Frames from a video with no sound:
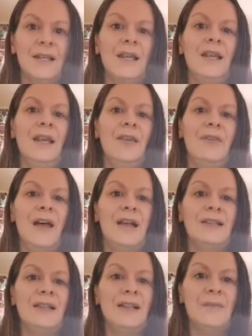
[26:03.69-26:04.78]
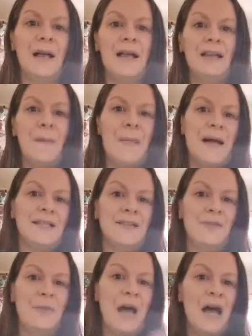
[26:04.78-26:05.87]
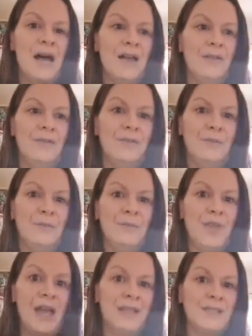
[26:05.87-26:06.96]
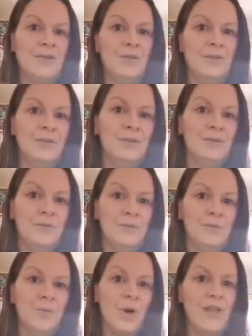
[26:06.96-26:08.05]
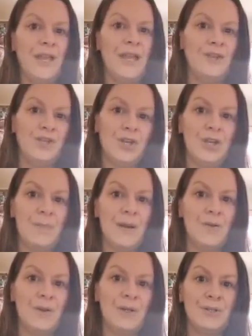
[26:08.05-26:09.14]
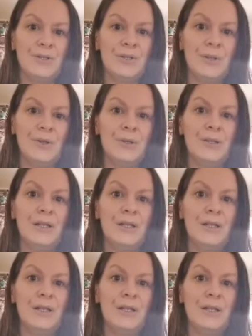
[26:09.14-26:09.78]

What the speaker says: If that's a massive part of their school, what they enjoy about going to school,